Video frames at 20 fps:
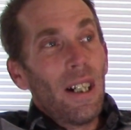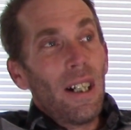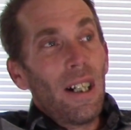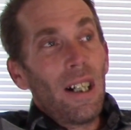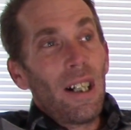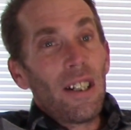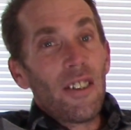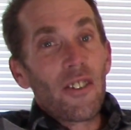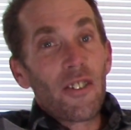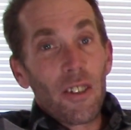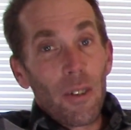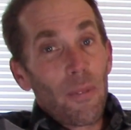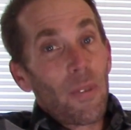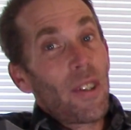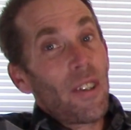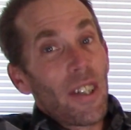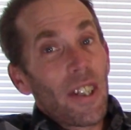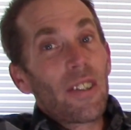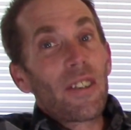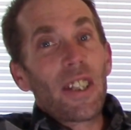is
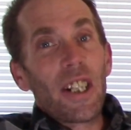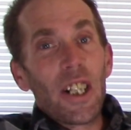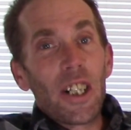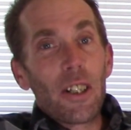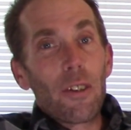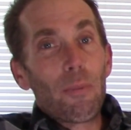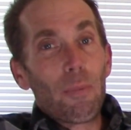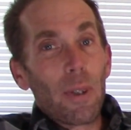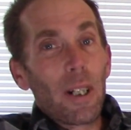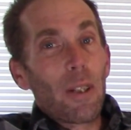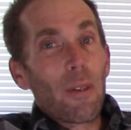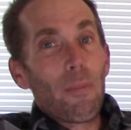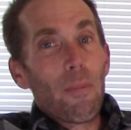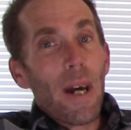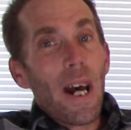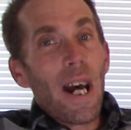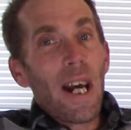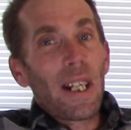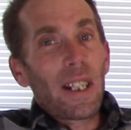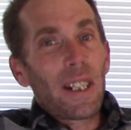something that they should bring
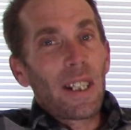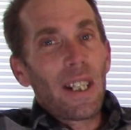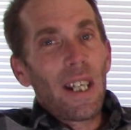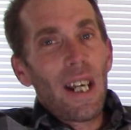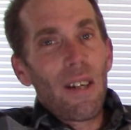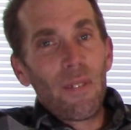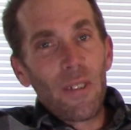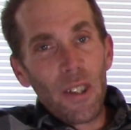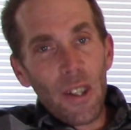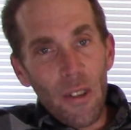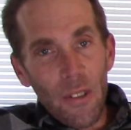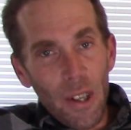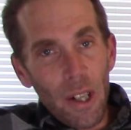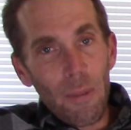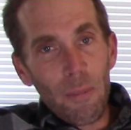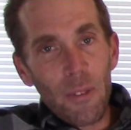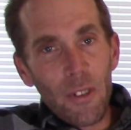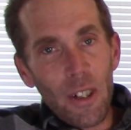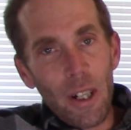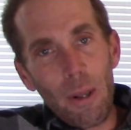back. Having the
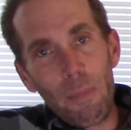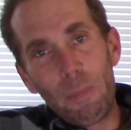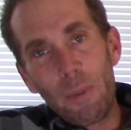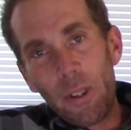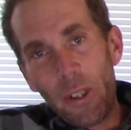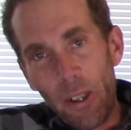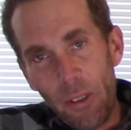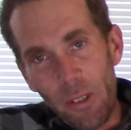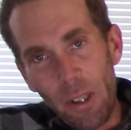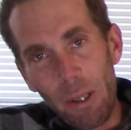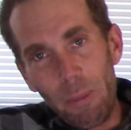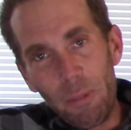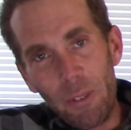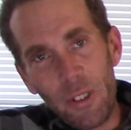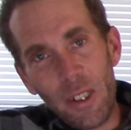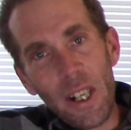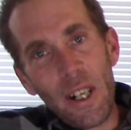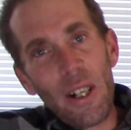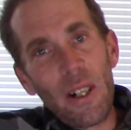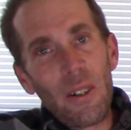thumbs up or the
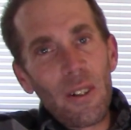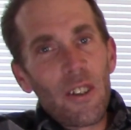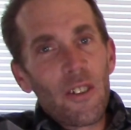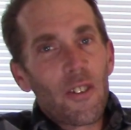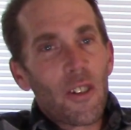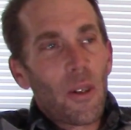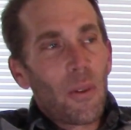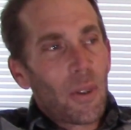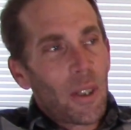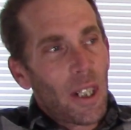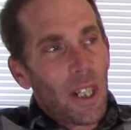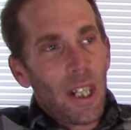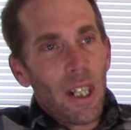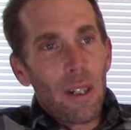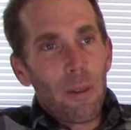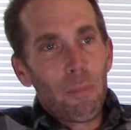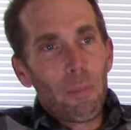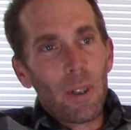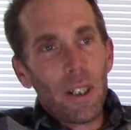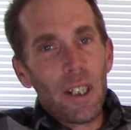thumbs down is
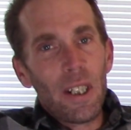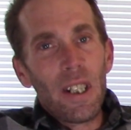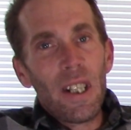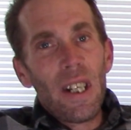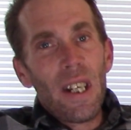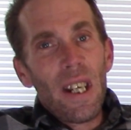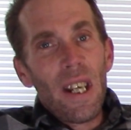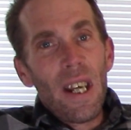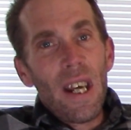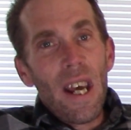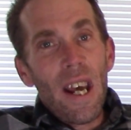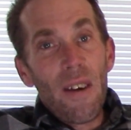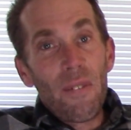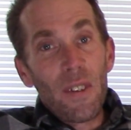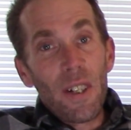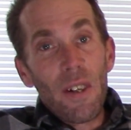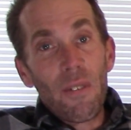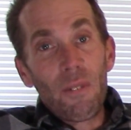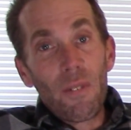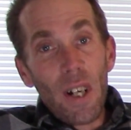okay, but
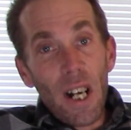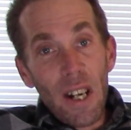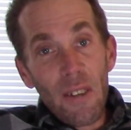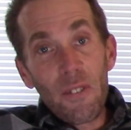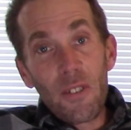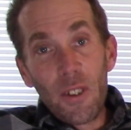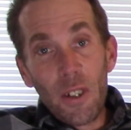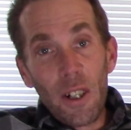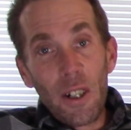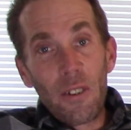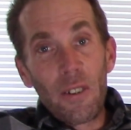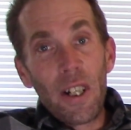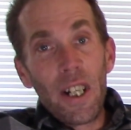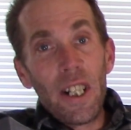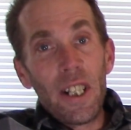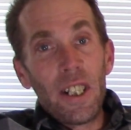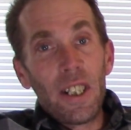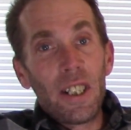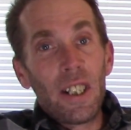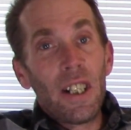having a 5-star
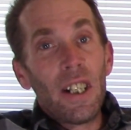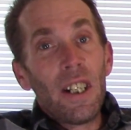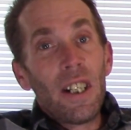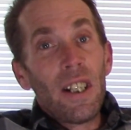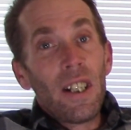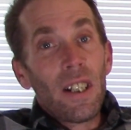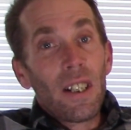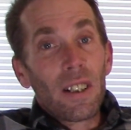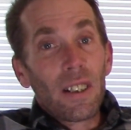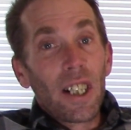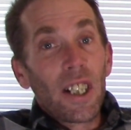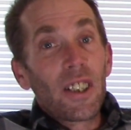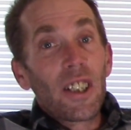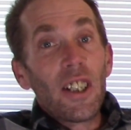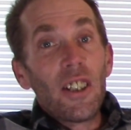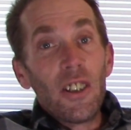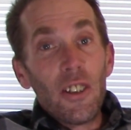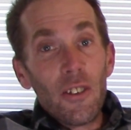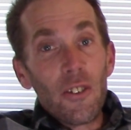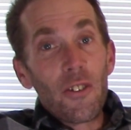rating like
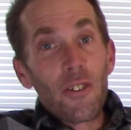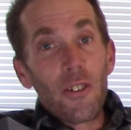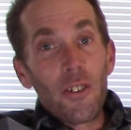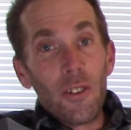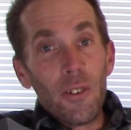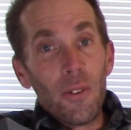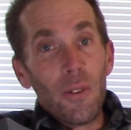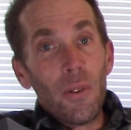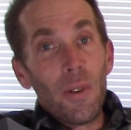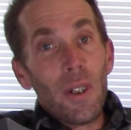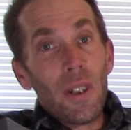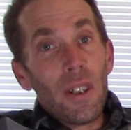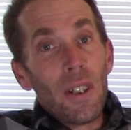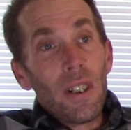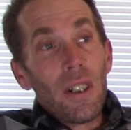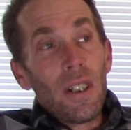they used to